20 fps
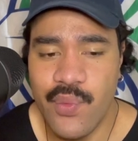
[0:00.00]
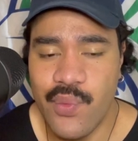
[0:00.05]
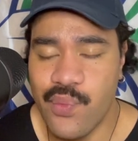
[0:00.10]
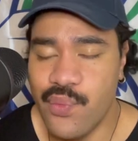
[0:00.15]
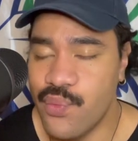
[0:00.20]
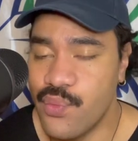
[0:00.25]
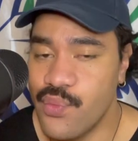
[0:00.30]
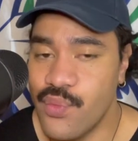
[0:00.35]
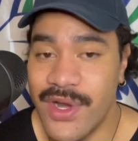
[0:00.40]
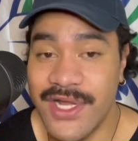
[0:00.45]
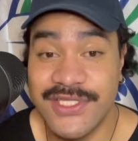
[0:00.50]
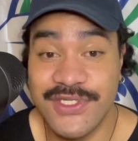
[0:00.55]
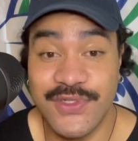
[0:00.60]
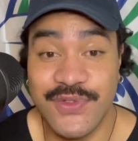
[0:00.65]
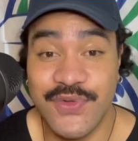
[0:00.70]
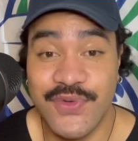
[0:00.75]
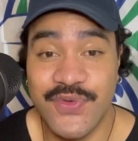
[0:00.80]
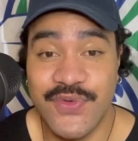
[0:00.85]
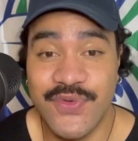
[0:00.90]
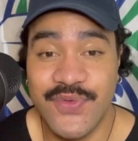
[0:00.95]
what to
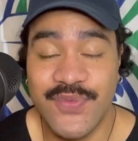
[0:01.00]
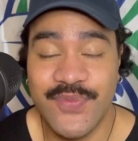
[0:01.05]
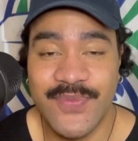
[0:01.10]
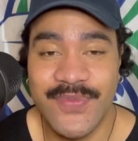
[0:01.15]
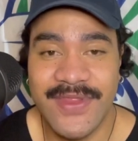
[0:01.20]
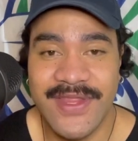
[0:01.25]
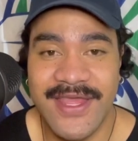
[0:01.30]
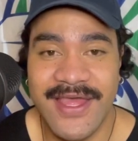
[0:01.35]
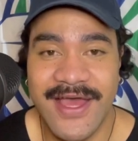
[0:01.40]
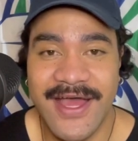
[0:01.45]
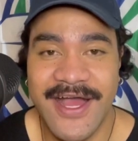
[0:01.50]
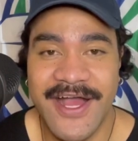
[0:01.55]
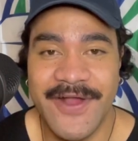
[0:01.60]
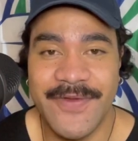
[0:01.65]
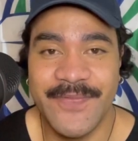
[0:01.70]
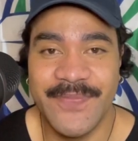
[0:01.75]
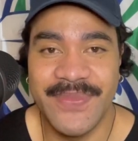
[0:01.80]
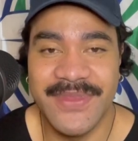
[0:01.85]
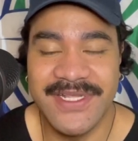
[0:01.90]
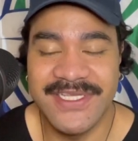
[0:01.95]
do,
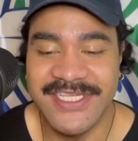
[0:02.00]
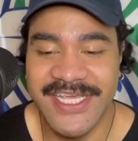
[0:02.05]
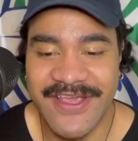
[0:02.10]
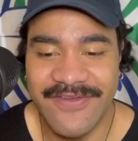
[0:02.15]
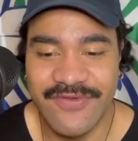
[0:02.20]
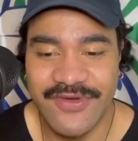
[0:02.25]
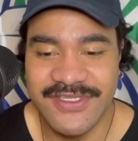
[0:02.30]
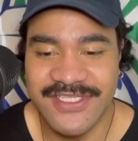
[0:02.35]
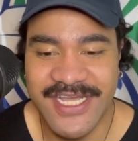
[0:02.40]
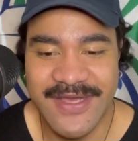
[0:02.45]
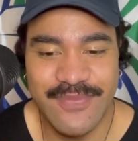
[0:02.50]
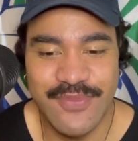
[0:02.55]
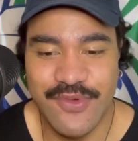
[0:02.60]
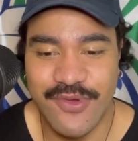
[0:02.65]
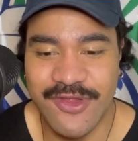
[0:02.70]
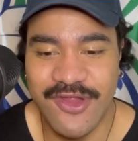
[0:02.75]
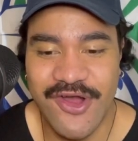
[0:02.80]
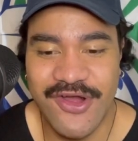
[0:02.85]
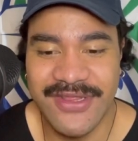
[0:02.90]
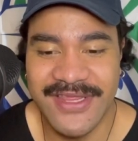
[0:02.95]
say for example,
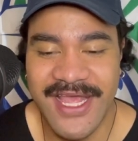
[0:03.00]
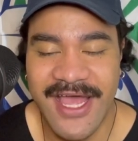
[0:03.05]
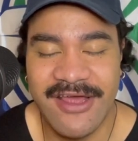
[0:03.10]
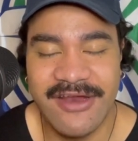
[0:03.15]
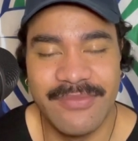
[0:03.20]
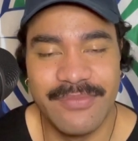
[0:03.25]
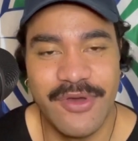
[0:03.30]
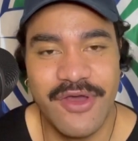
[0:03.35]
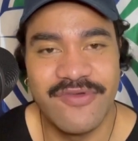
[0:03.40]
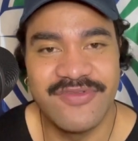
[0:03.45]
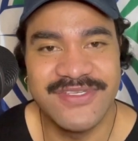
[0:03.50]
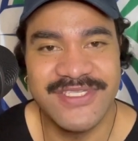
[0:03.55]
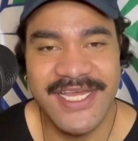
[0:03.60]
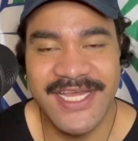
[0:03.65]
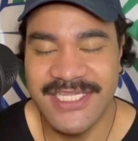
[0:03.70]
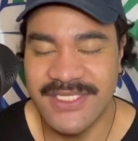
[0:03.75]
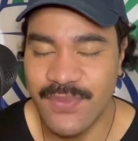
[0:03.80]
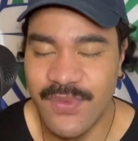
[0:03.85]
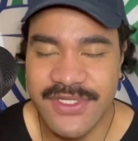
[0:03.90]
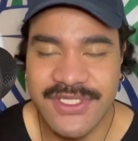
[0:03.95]
lockdown in both
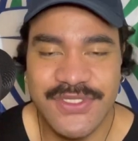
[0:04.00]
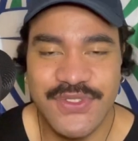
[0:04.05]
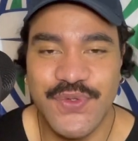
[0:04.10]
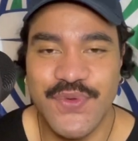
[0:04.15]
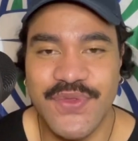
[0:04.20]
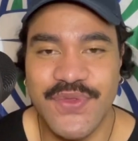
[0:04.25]
states, what to do